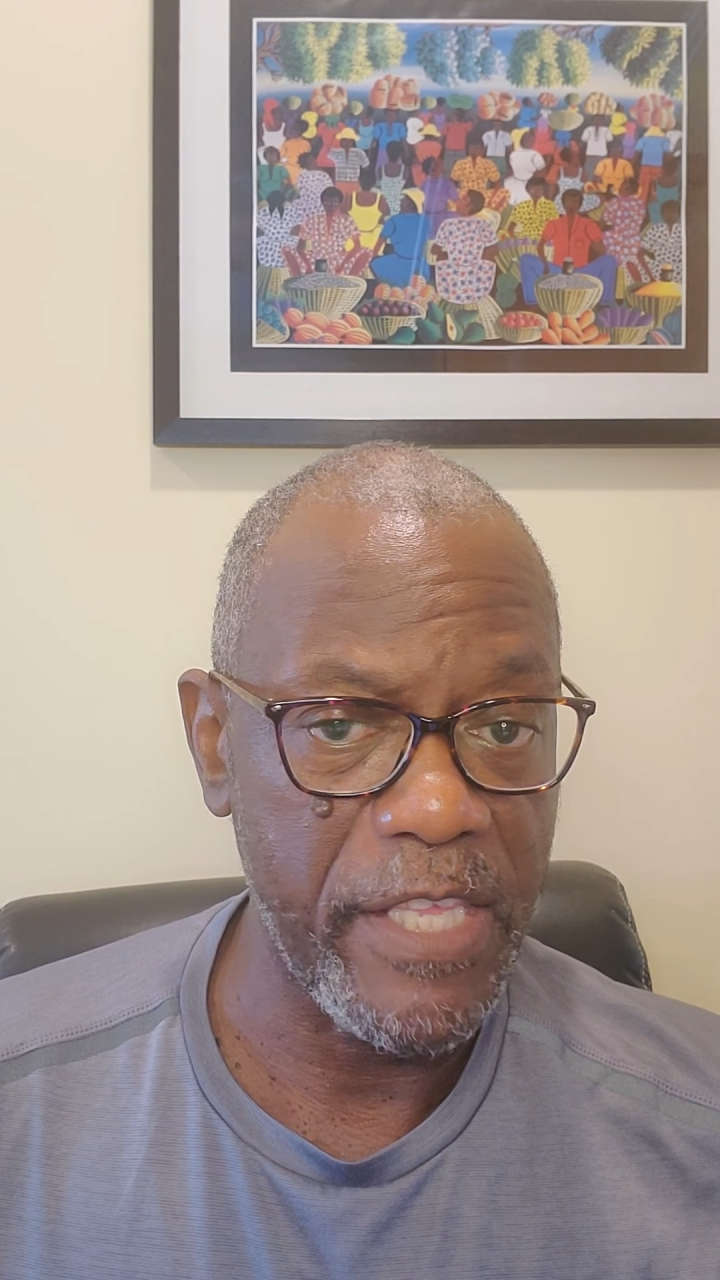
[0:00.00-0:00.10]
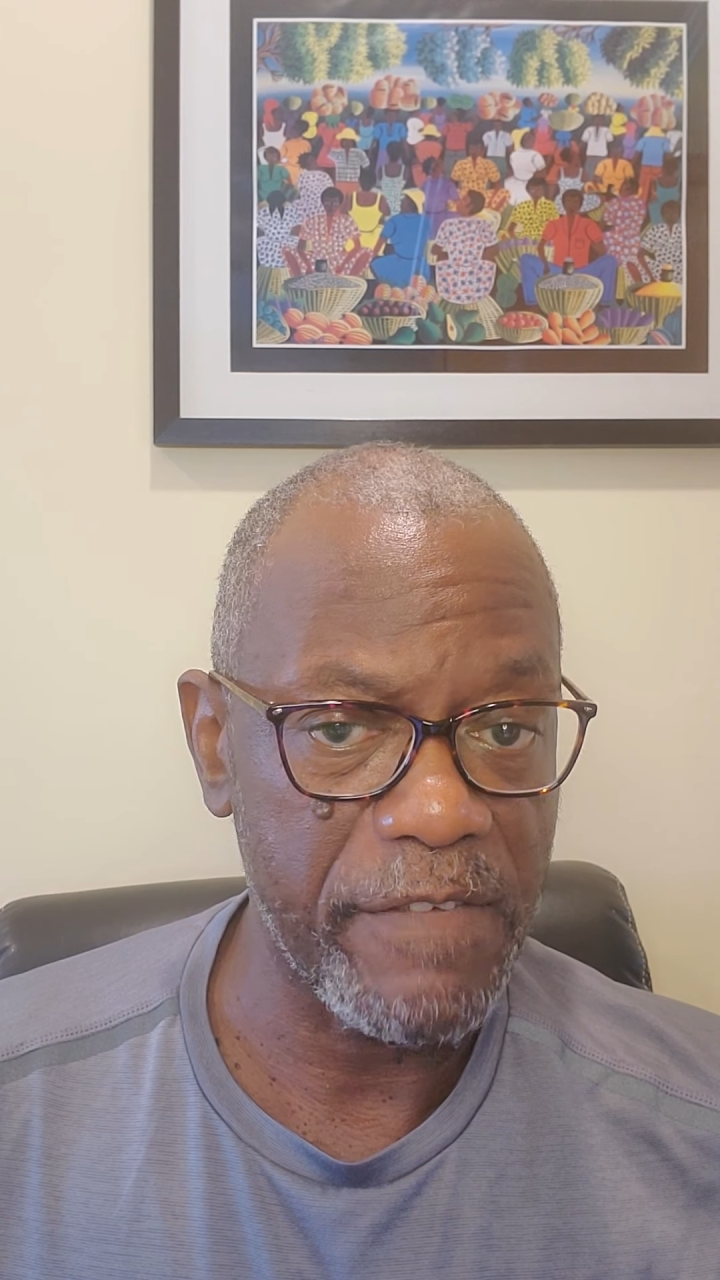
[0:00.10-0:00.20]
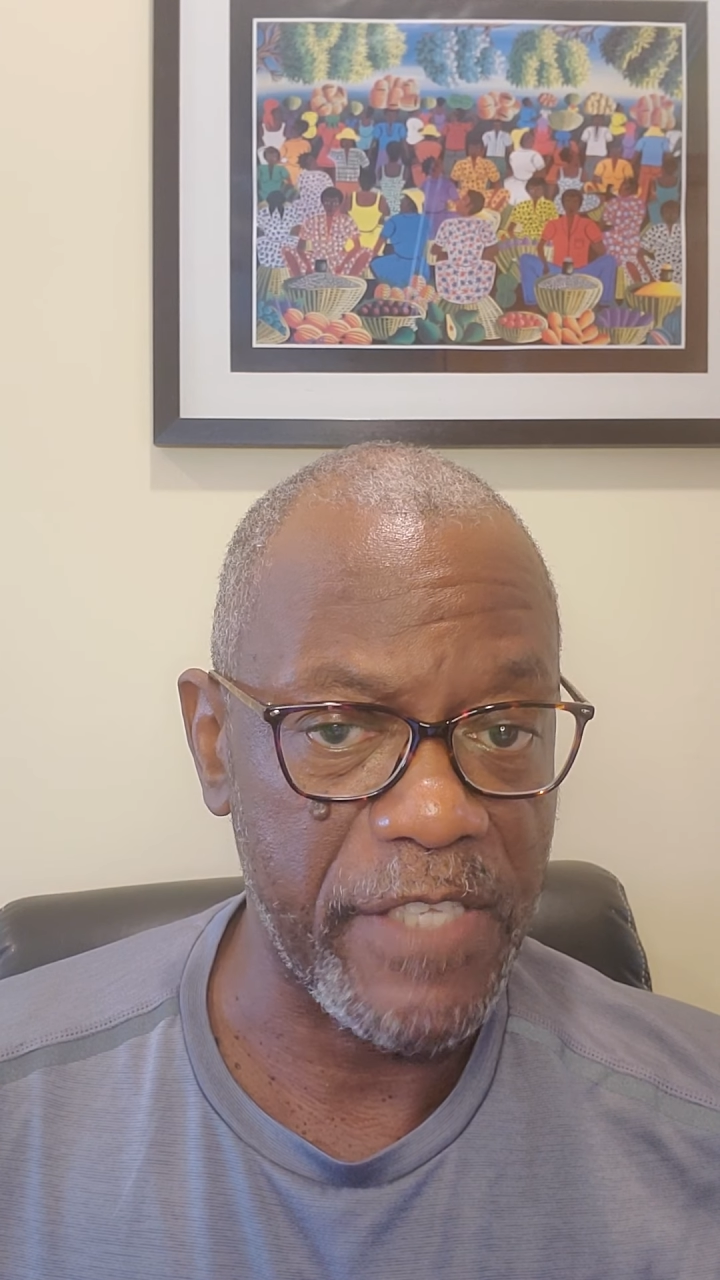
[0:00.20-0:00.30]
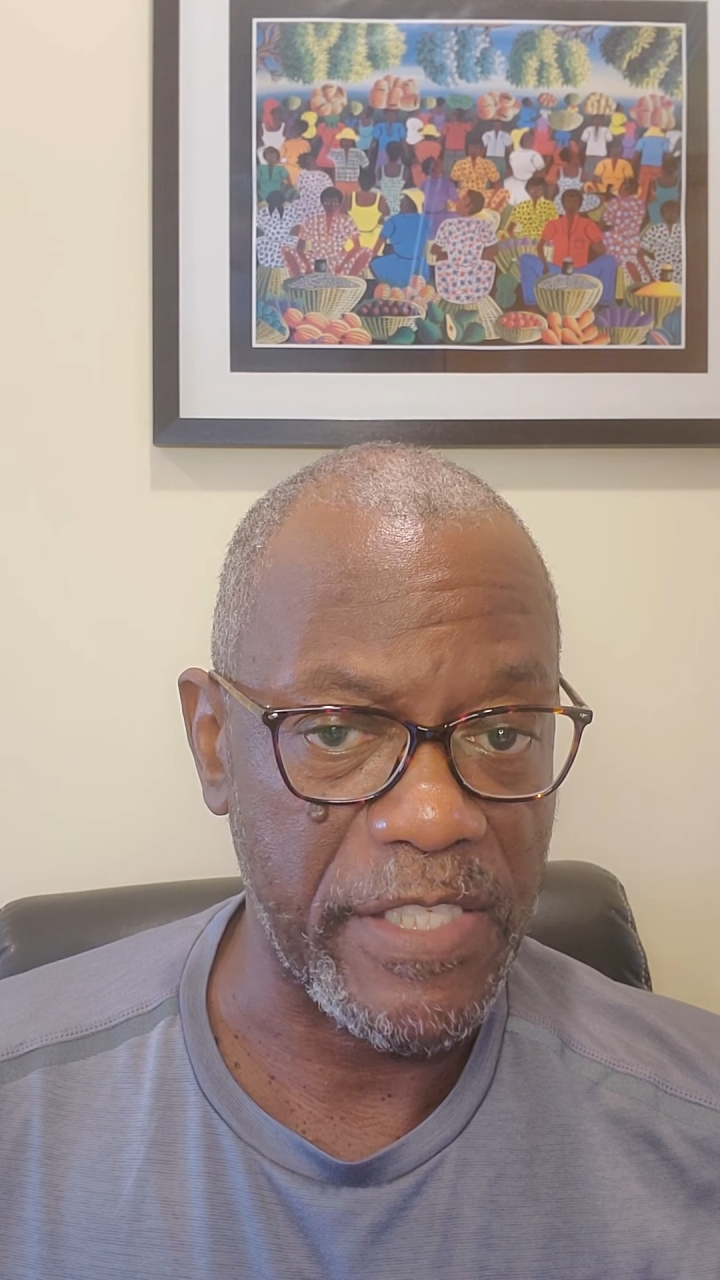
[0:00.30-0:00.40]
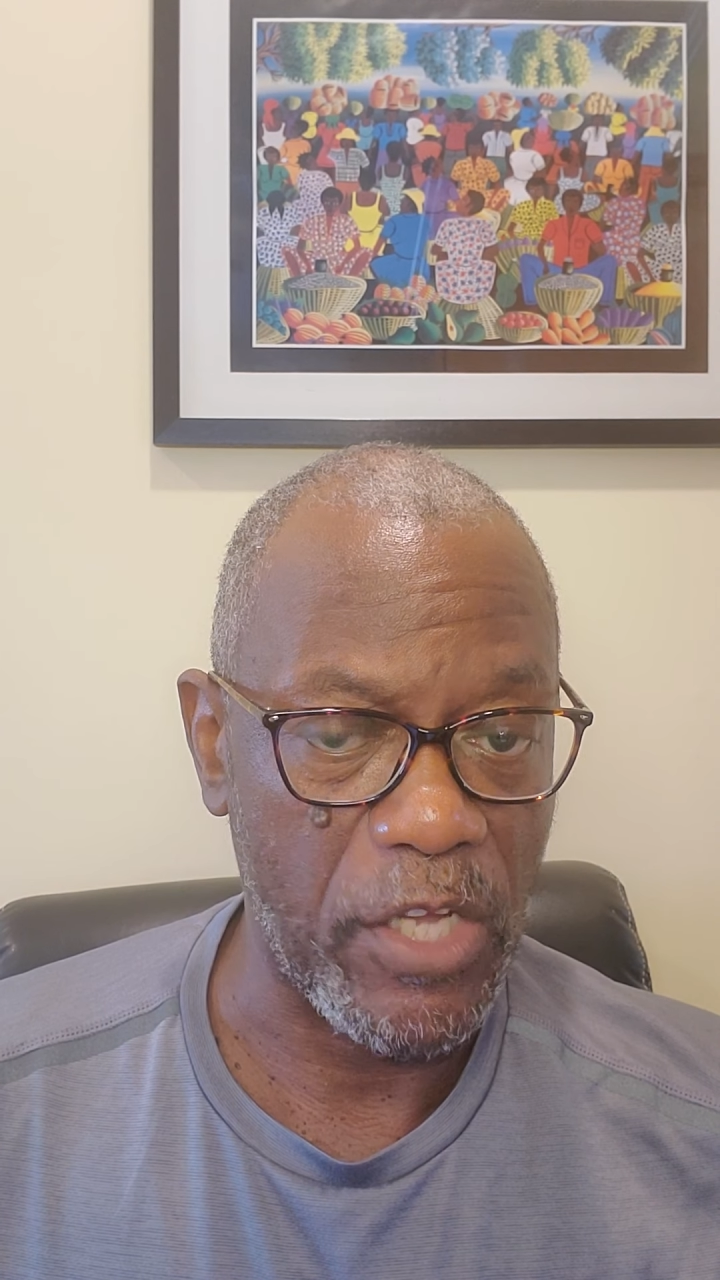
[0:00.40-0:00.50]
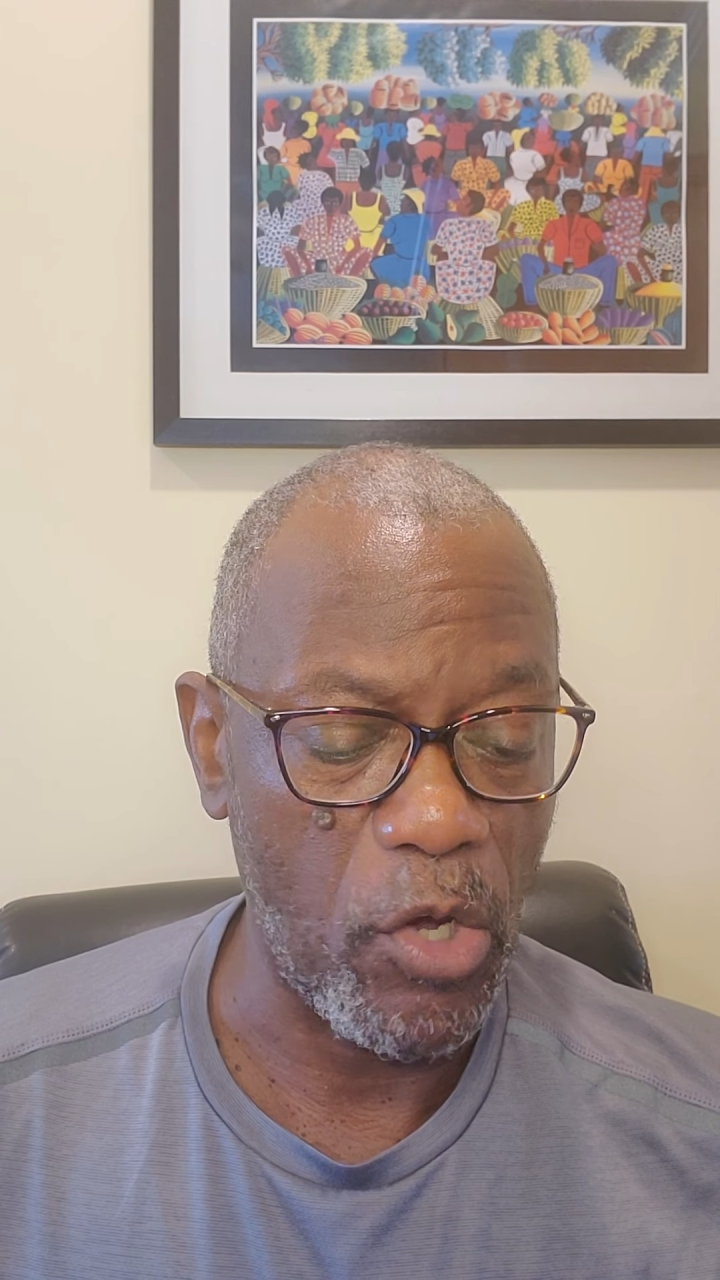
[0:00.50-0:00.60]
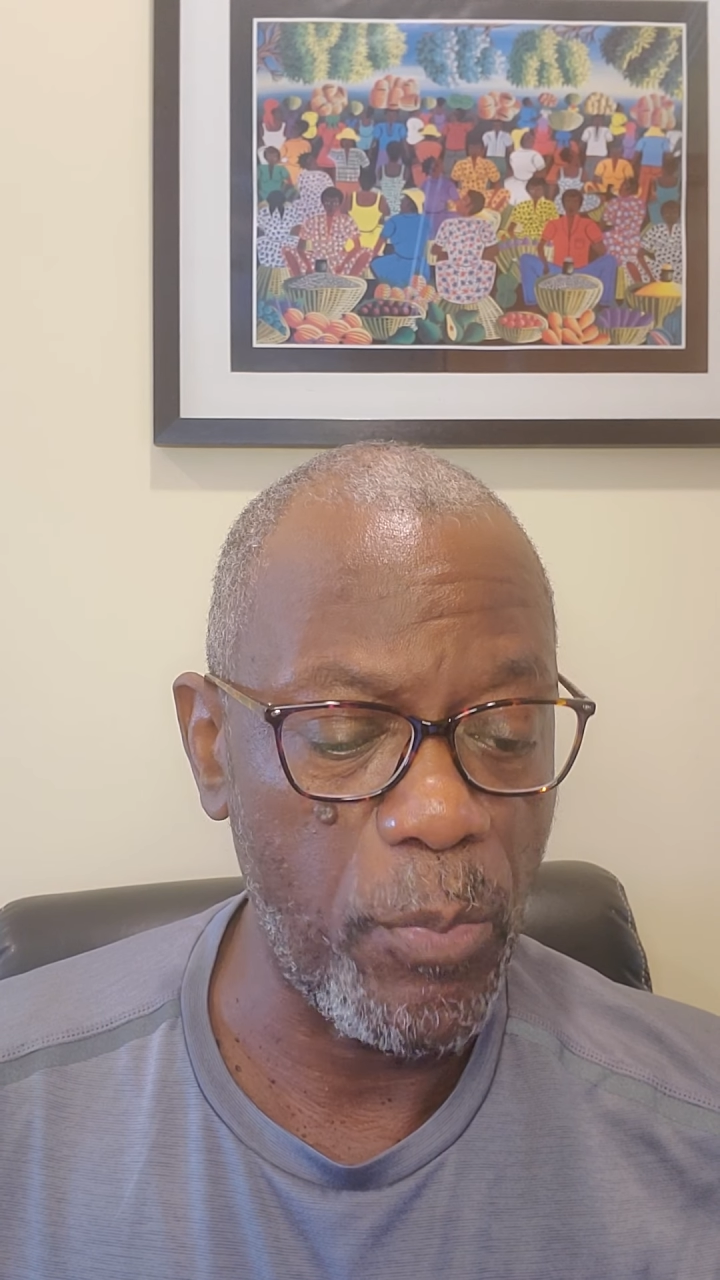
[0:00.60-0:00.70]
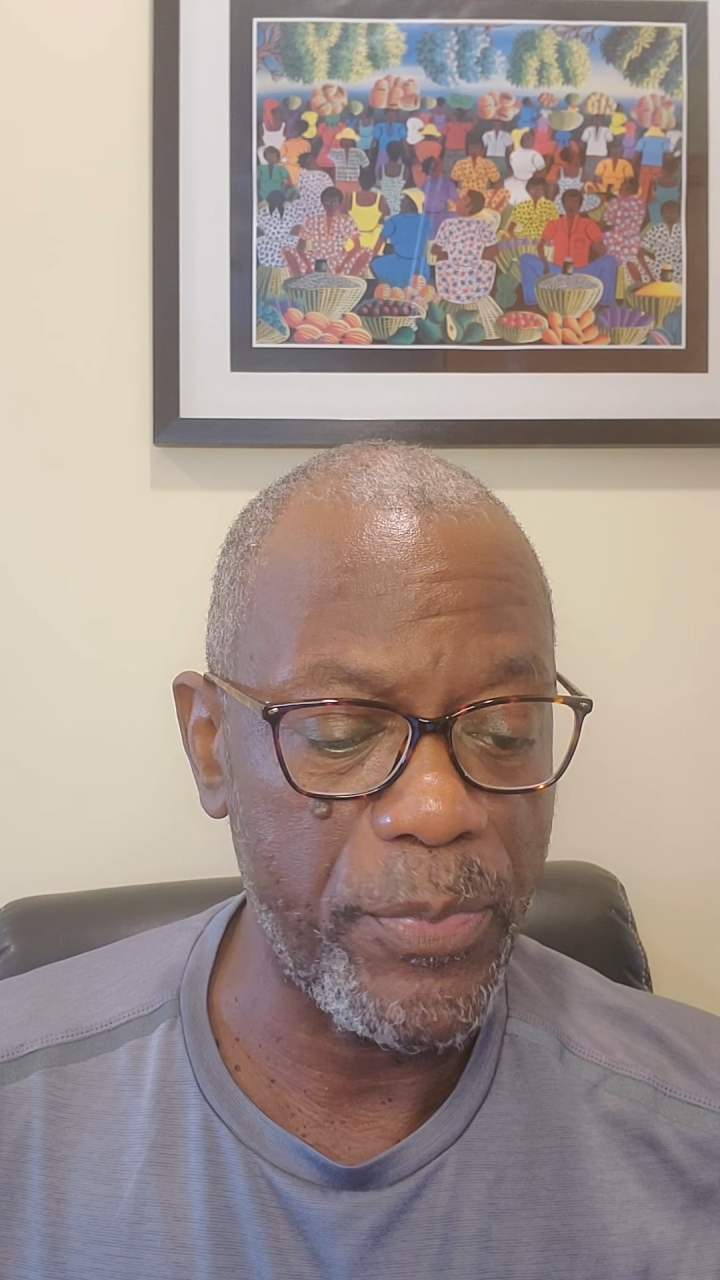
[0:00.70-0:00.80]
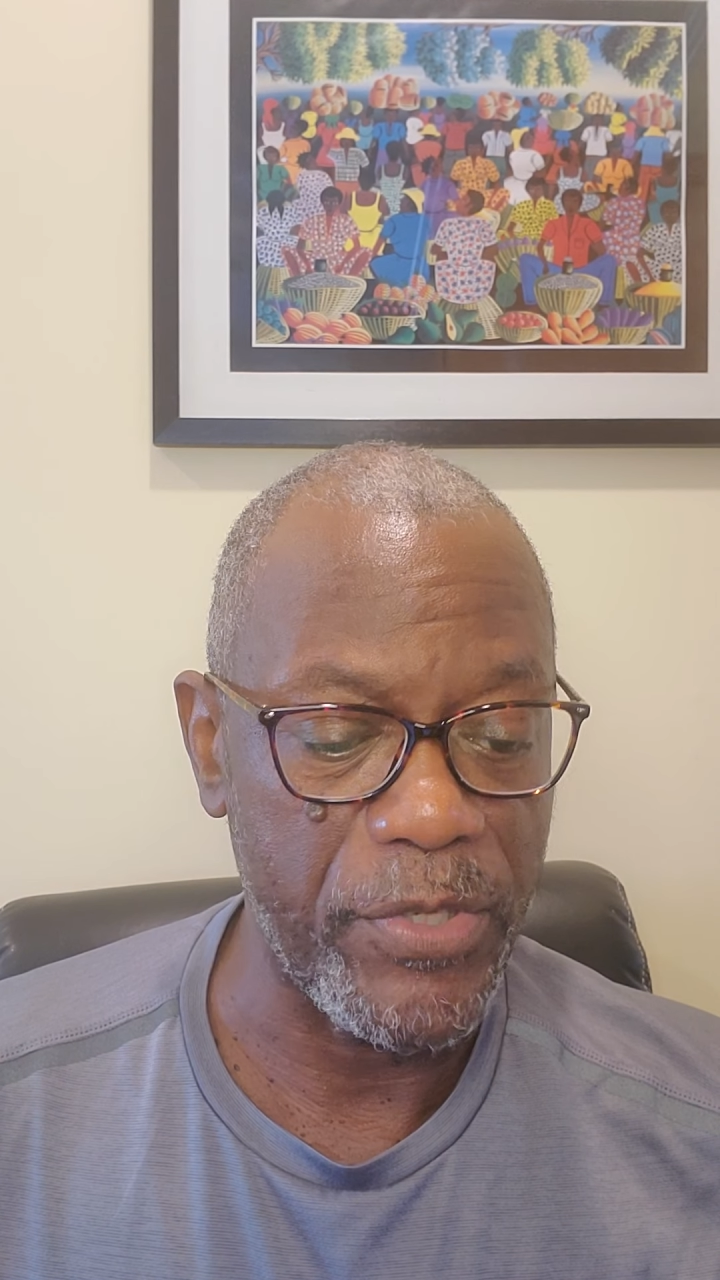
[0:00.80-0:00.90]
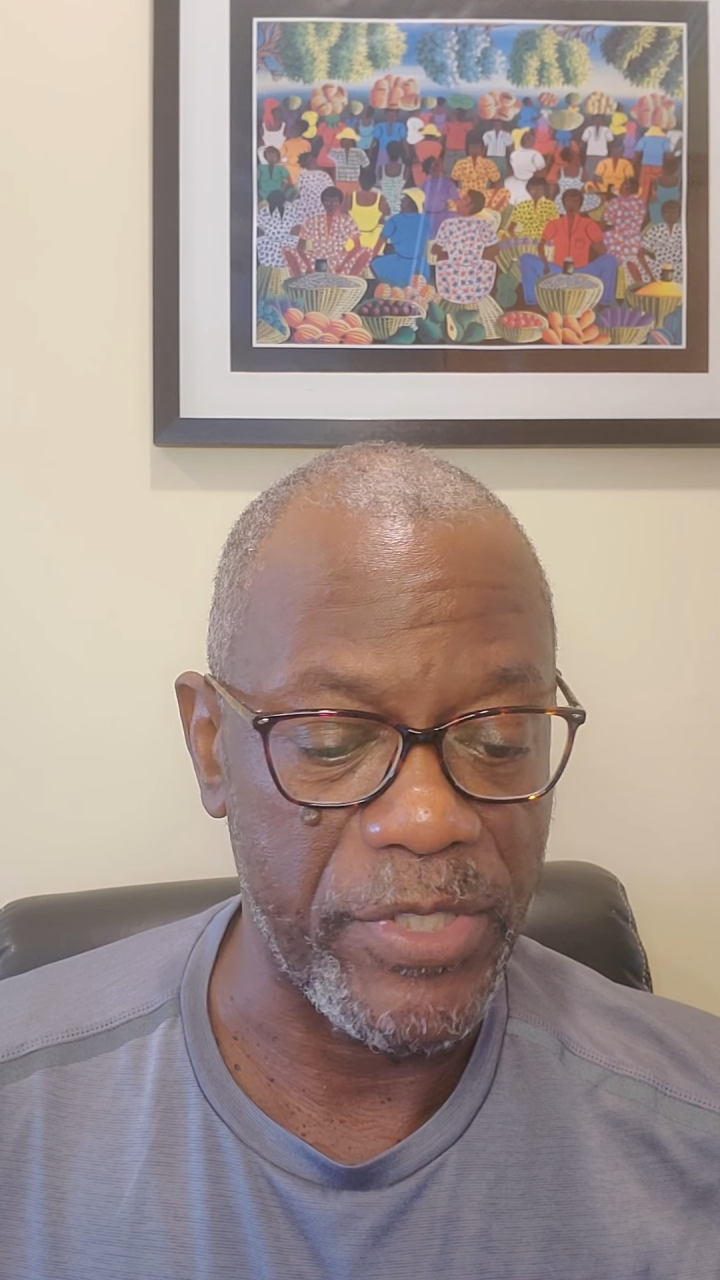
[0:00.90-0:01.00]
Gives Us
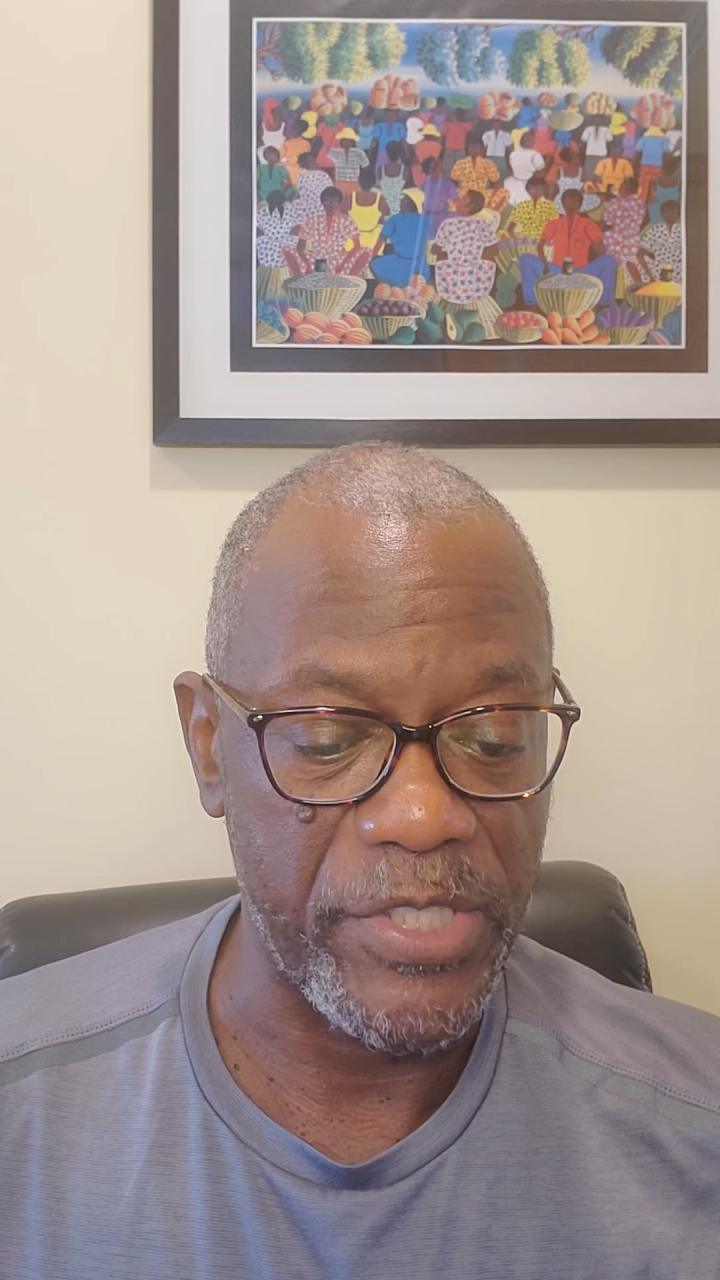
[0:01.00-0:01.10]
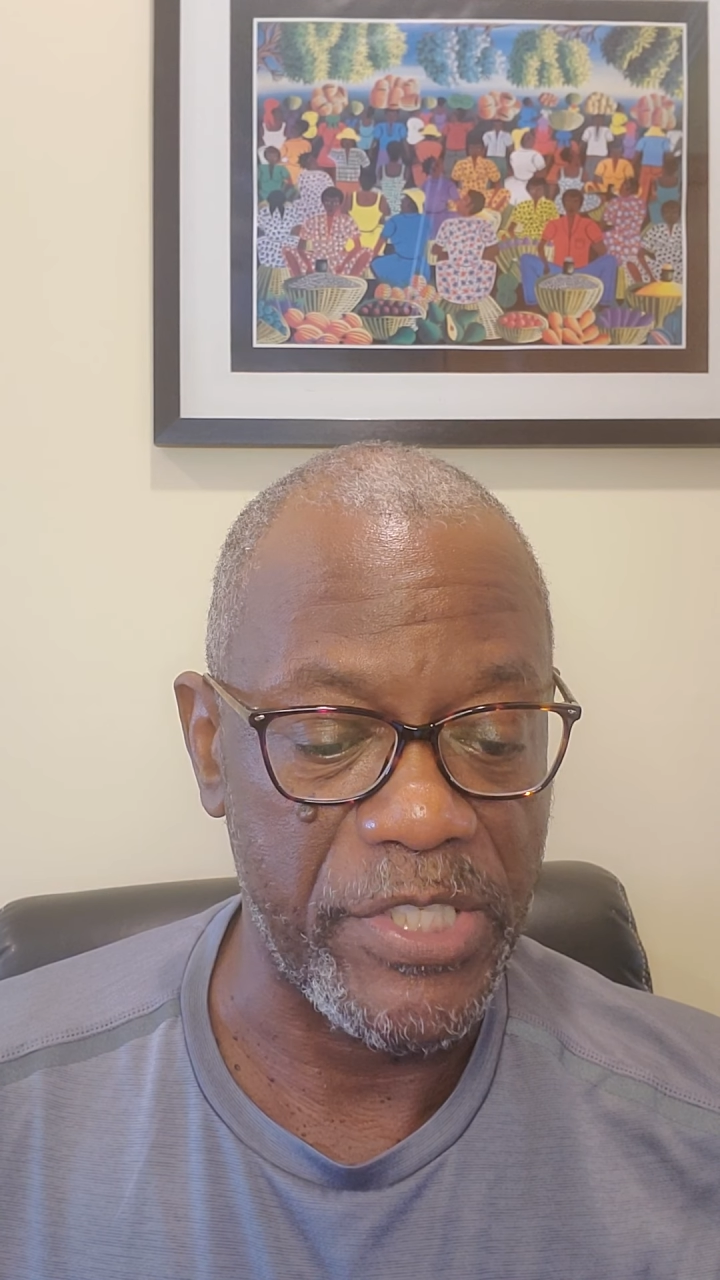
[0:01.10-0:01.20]
Hope unit